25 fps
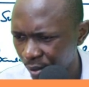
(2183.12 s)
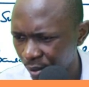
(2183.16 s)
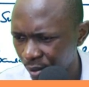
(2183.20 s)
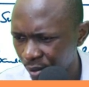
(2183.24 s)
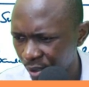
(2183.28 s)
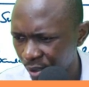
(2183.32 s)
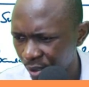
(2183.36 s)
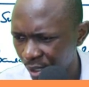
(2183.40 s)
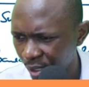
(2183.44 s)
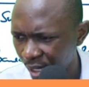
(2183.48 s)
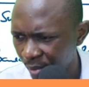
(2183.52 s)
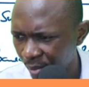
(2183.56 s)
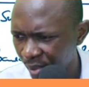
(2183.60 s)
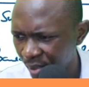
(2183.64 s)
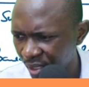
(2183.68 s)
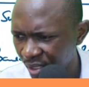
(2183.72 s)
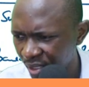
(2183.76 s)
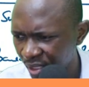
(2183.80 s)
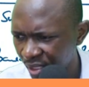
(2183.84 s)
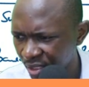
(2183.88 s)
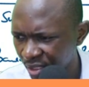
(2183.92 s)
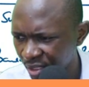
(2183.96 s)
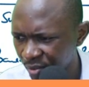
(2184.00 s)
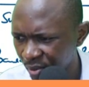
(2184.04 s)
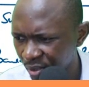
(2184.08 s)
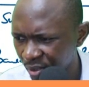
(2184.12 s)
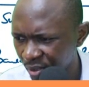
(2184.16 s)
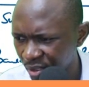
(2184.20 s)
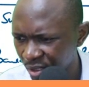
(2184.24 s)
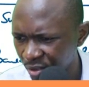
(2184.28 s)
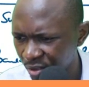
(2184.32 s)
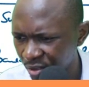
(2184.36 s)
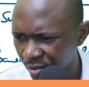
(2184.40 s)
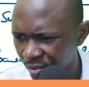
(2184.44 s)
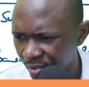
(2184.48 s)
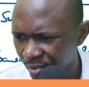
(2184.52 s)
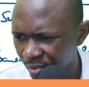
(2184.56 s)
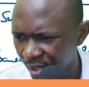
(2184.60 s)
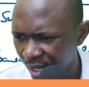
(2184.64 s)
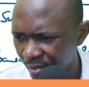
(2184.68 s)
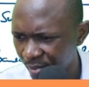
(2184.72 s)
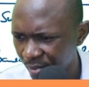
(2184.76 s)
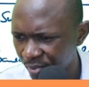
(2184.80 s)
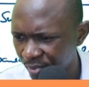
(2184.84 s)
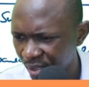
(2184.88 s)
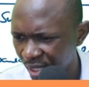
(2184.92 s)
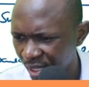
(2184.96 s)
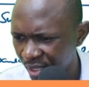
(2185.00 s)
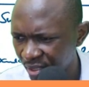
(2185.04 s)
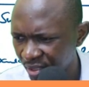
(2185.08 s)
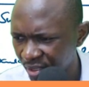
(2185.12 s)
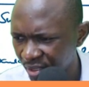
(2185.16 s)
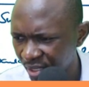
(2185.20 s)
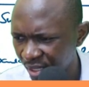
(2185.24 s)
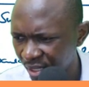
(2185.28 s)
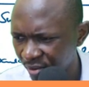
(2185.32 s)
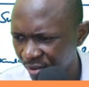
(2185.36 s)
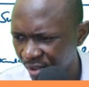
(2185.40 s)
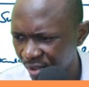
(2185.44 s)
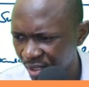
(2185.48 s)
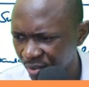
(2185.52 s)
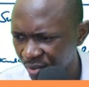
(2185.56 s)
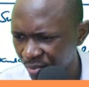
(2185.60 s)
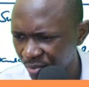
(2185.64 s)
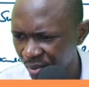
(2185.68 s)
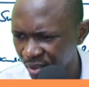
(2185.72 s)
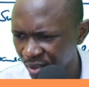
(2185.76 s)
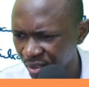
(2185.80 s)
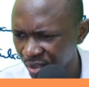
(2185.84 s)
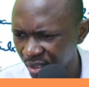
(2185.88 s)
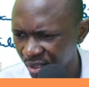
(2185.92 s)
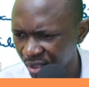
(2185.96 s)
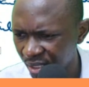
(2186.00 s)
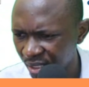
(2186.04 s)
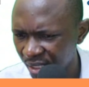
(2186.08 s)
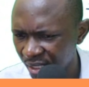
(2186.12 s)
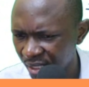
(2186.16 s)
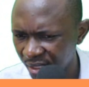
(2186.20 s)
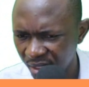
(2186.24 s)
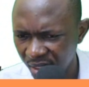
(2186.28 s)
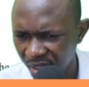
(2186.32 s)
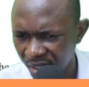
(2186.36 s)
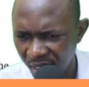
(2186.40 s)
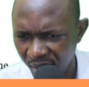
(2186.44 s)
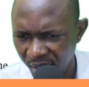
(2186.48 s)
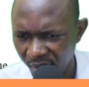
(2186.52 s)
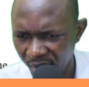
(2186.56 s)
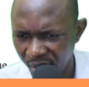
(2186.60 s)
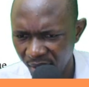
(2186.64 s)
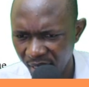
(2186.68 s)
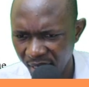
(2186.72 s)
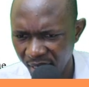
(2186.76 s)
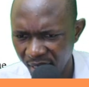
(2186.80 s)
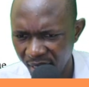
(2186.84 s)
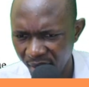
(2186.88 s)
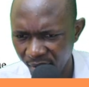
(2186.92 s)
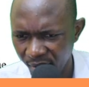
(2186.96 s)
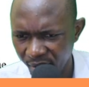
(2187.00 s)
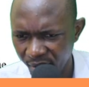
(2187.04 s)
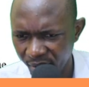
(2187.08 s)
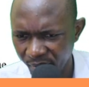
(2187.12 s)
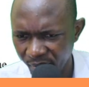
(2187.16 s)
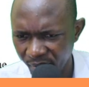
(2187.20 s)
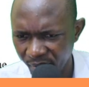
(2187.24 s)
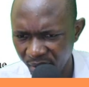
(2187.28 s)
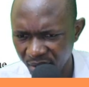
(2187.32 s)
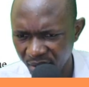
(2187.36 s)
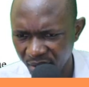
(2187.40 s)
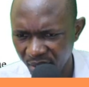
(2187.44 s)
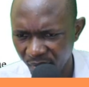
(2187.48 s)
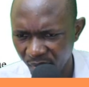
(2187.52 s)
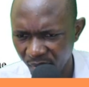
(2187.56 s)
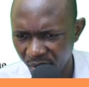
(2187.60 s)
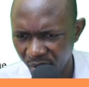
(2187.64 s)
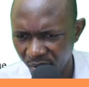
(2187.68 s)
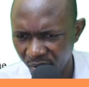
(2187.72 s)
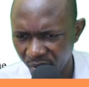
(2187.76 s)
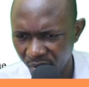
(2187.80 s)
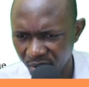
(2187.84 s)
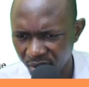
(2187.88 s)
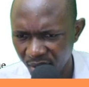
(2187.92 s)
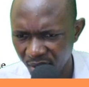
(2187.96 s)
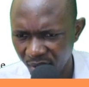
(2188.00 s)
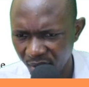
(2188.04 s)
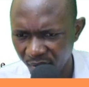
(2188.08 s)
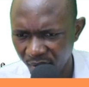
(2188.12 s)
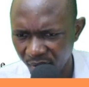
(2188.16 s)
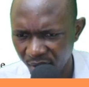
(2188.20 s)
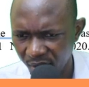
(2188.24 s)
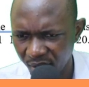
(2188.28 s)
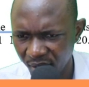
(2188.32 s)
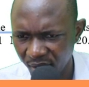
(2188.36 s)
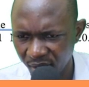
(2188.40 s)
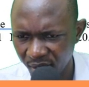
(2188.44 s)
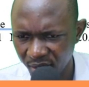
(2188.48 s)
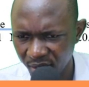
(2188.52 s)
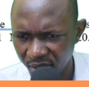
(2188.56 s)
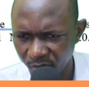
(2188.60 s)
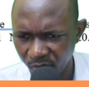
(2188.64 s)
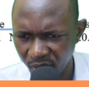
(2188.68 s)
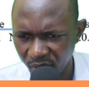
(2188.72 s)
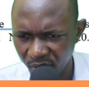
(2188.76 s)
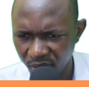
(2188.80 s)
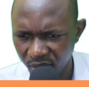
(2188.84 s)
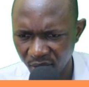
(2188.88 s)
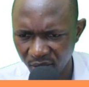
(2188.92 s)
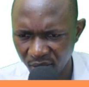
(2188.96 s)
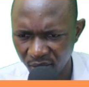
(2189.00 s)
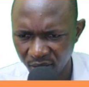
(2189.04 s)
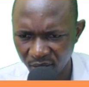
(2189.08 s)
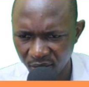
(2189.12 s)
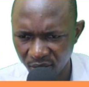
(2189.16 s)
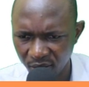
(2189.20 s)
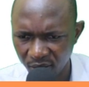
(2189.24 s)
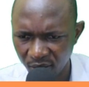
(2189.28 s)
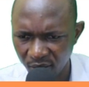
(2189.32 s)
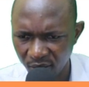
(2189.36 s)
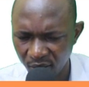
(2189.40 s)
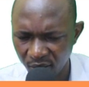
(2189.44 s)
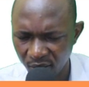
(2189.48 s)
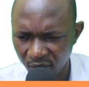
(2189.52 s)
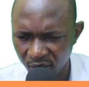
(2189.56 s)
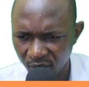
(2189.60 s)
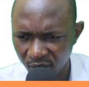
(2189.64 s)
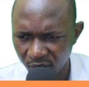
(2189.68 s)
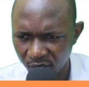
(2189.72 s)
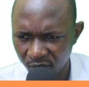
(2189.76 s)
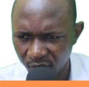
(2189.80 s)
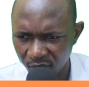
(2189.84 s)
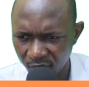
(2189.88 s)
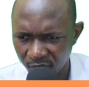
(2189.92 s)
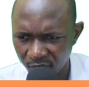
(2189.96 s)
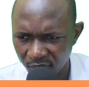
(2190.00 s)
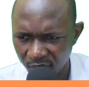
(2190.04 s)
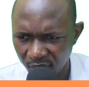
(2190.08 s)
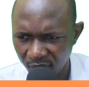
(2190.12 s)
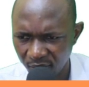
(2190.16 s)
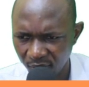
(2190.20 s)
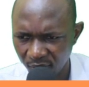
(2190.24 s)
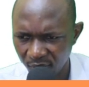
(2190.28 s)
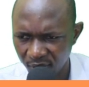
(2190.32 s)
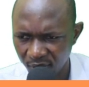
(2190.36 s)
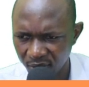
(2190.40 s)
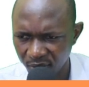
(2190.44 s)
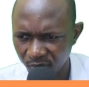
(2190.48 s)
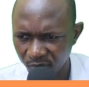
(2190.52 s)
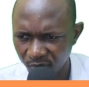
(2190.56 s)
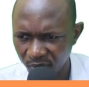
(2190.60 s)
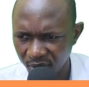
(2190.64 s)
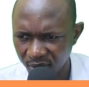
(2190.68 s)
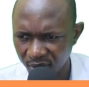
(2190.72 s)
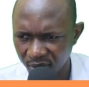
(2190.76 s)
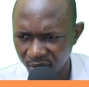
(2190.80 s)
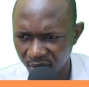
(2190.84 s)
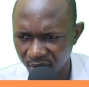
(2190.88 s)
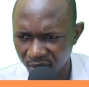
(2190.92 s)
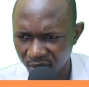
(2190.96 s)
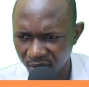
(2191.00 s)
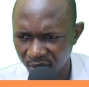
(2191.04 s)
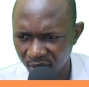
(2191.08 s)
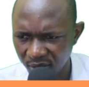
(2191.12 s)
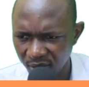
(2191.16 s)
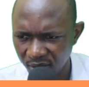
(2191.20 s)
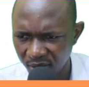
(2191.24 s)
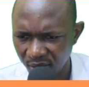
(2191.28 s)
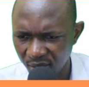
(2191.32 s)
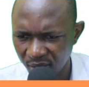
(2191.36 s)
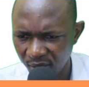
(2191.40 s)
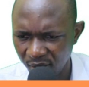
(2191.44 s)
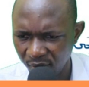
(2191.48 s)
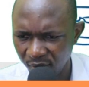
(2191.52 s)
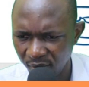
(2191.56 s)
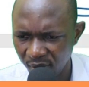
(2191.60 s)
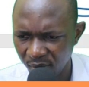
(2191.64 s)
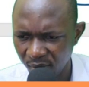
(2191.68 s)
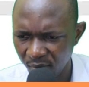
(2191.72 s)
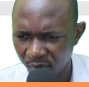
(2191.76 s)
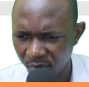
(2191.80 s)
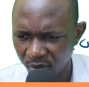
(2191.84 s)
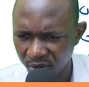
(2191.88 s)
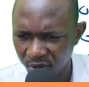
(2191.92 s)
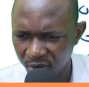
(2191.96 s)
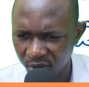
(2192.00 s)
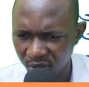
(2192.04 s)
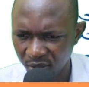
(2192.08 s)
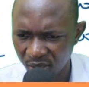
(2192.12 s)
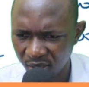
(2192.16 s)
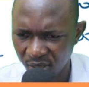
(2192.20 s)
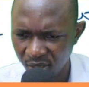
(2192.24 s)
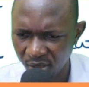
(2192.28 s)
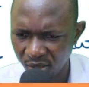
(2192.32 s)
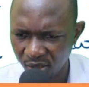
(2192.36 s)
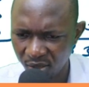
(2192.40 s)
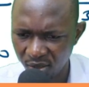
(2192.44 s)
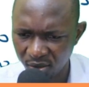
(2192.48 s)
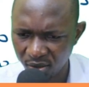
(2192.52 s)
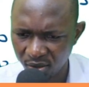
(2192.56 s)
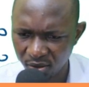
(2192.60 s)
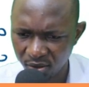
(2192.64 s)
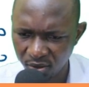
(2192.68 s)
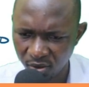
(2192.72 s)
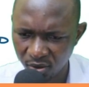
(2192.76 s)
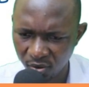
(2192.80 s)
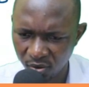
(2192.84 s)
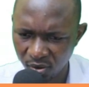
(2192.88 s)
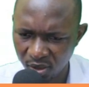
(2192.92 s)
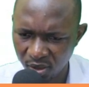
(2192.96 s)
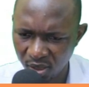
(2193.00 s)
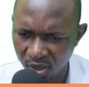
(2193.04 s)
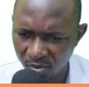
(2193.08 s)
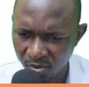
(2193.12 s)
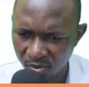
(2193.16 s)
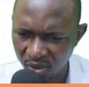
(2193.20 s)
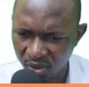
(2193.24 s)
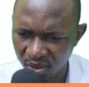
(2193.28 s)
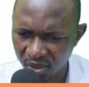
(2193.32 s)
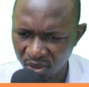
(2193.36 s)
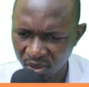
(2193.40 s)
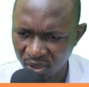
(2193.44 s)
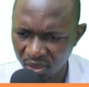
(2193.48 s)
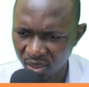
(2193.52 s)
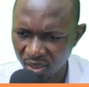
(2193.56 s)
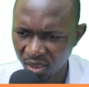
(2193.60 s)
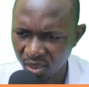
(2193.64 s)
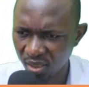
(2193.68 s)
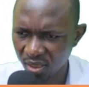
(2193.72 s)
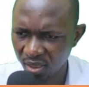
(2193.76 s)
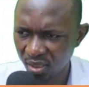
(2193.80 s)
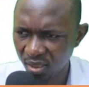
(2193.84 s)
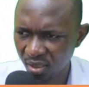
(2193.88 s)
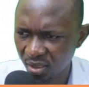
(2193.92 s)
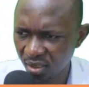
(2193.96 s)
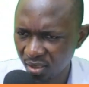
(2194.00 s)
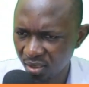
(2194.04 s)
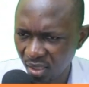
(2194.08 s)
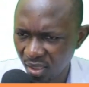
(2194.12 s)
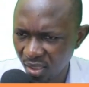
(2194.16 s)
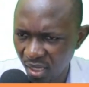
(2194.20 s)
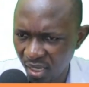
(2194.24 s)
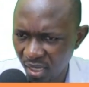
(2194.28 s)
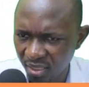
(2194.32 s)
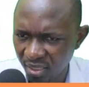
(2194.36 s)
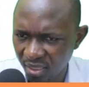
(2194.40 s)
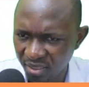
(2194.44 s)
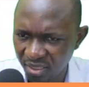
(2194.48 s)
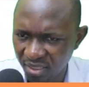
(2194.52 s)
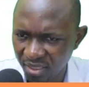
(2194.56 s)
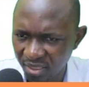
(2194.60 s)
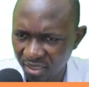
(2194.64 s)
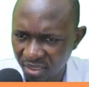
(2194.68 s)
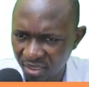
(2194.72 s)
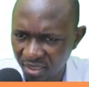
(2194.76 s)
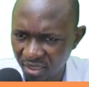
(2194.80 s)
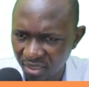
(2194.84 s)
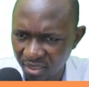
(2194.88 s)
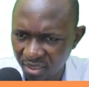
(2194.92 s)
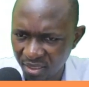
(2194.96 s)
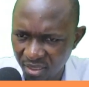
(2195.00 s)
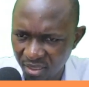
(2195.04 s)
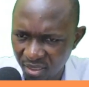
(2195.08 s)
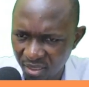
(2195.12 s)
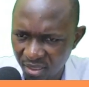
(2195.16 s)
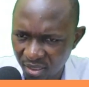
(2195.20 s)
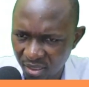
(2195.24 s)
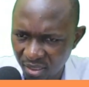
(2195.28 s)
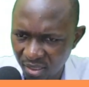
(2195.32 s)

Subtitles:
Tournament expenses we've captured. Sundry expenses 1900. I doubt if there's something on sundry expenses. So sundry expenses 1900. I'm not seeing anything. So we'll capture it as it is.